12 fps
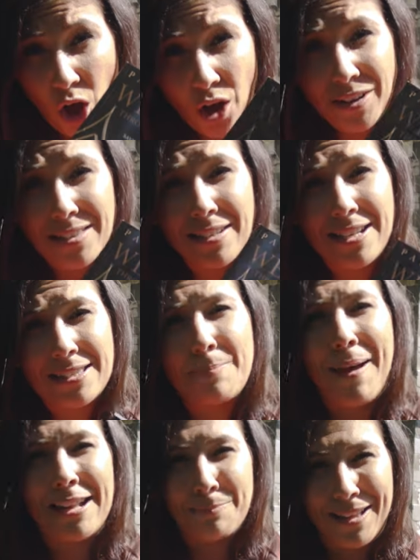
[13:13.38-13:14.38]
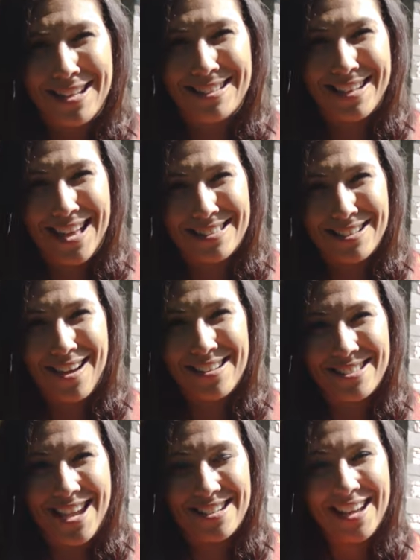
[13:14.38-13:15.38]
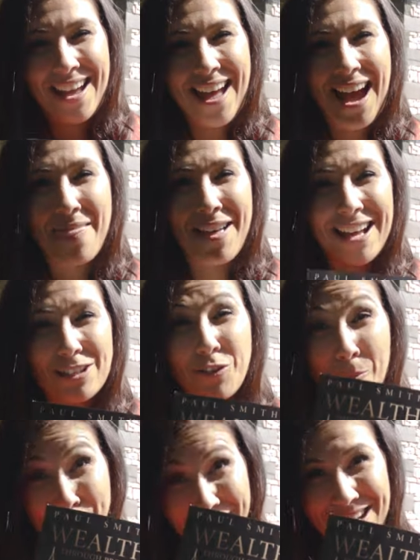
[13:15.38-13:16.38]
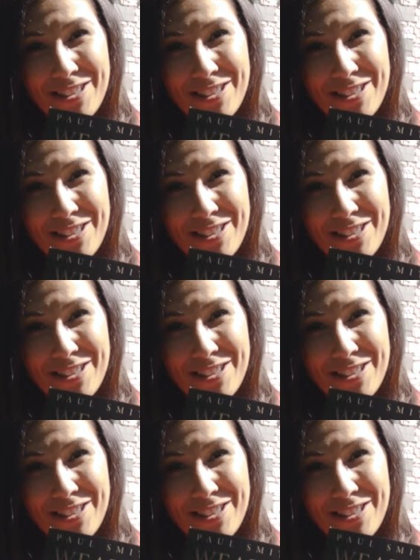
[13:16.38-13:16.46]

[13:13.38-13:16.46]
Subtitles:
Honestly, it's the best place to get started. And that's from me